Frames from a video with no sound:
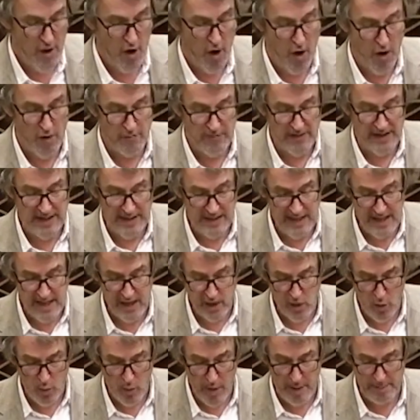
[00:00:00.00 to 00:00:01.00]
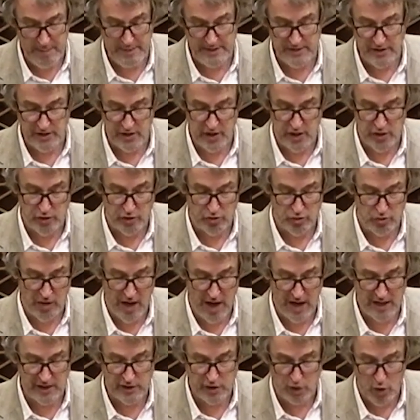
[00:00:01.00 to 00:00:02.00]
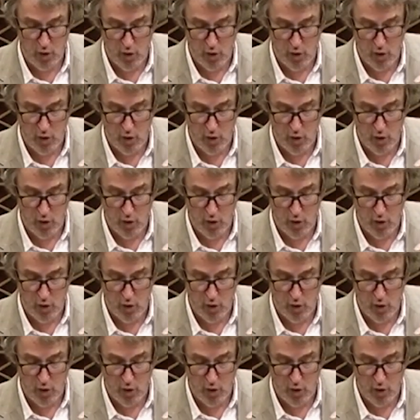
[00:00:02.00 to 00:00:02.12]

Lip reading: of illegal weapons, drugs,